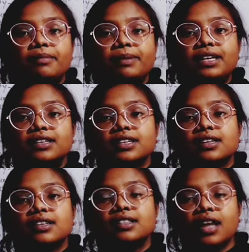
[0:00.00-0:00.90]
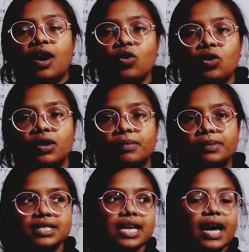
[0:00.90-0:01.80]
but now
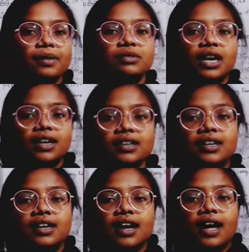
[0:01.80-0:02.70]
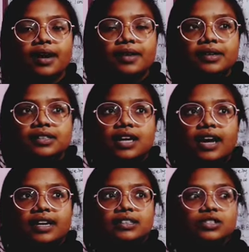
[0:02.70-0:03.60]
because I'm young,
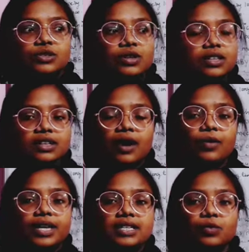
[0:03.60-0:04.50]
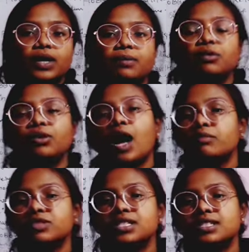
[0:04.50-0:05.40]
and so nowadays what I'm doing,
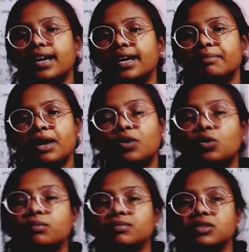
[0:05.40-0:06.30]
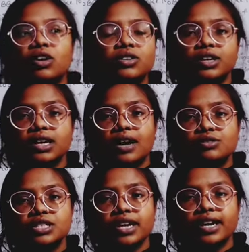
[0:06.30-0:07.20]
I'm just studying at my home, not going
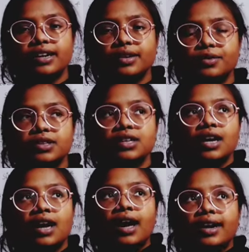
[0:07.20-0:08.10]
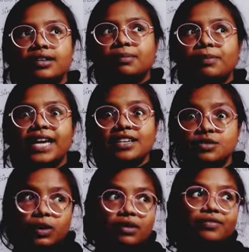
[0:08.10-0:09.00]
outside even, and the playing is
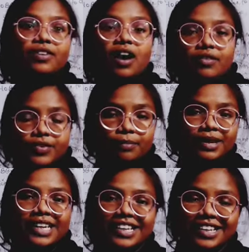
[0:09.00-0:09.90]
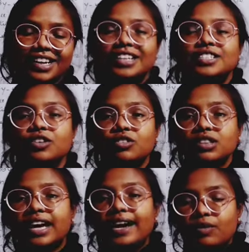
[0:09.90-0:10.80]
very far from me. So
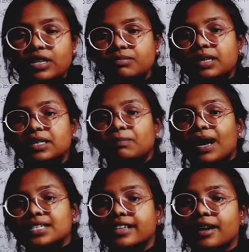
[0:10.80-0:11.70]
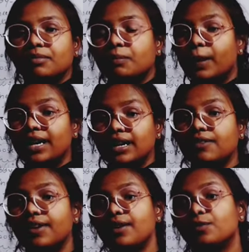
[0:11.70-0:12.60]
that was my pastime. But
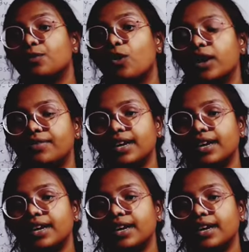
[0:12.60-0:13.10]
if anyone